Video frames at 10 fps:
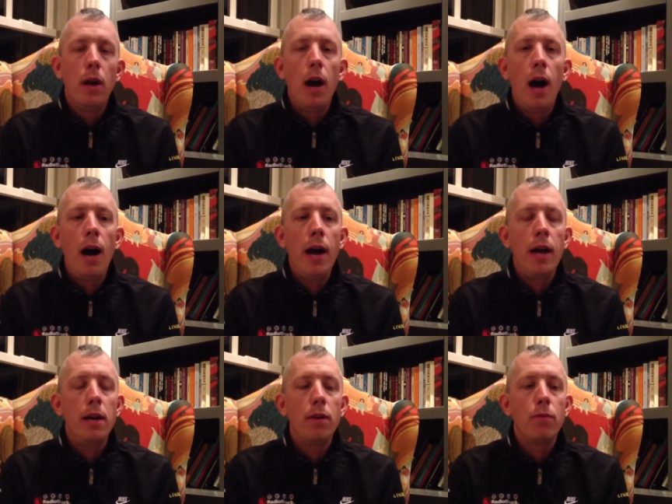
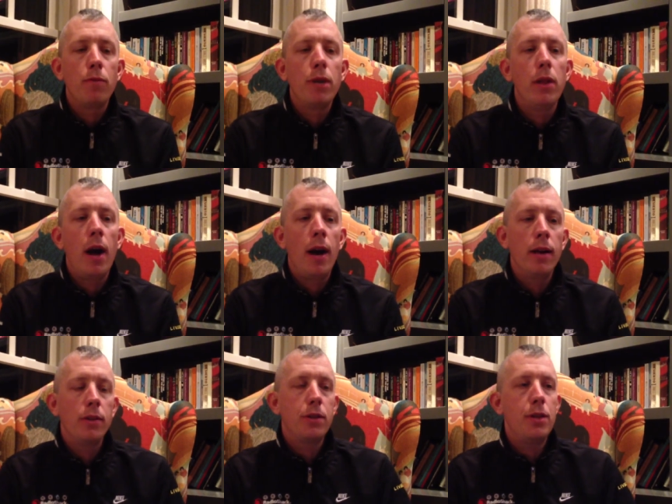I
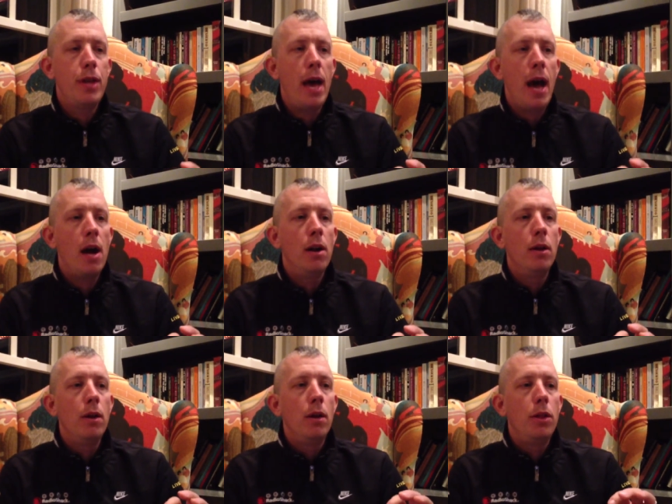realized that
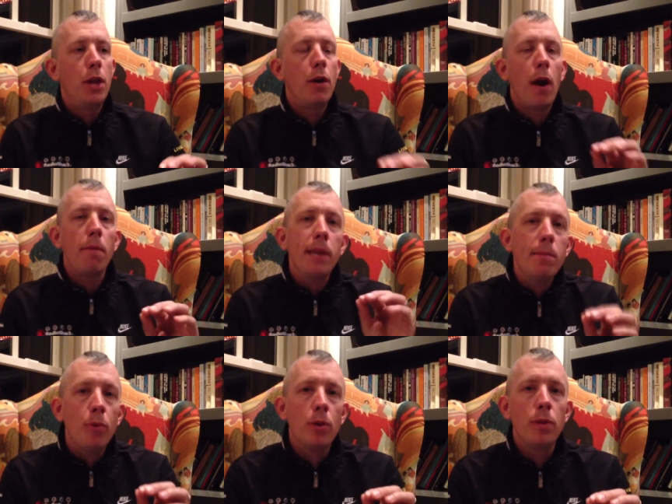there are
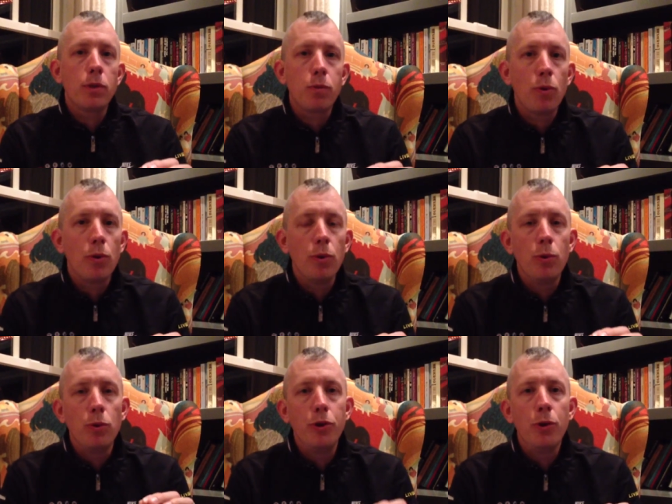people in this world
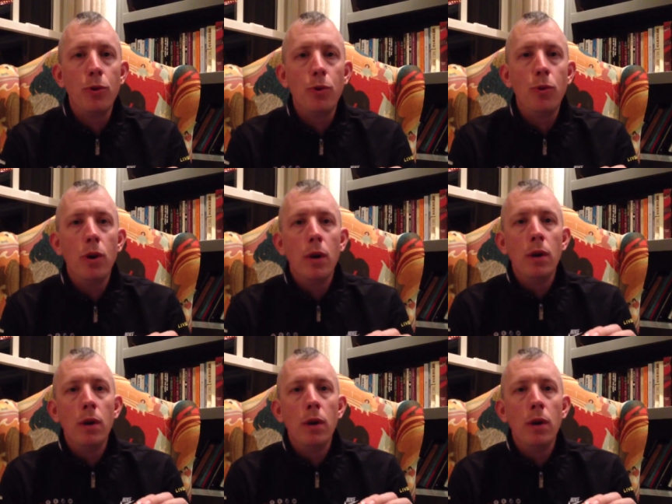who do